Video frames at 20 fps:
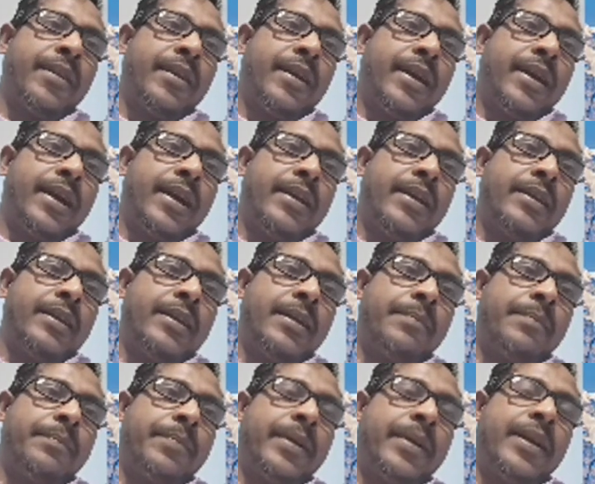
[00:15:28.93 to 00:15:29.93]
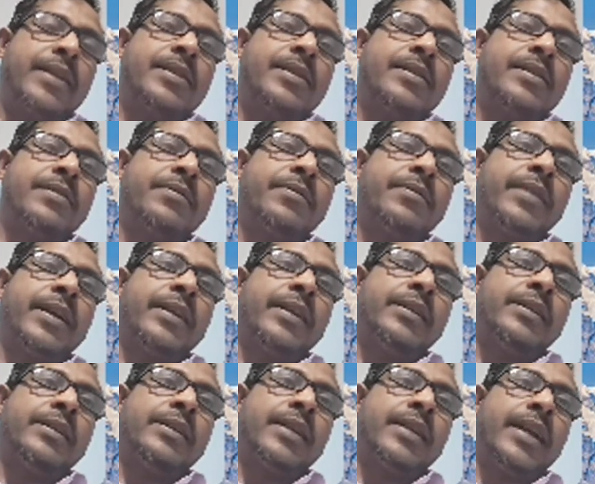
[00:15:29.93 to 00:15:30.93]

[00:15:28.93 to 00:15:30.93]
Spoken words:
and the peaks west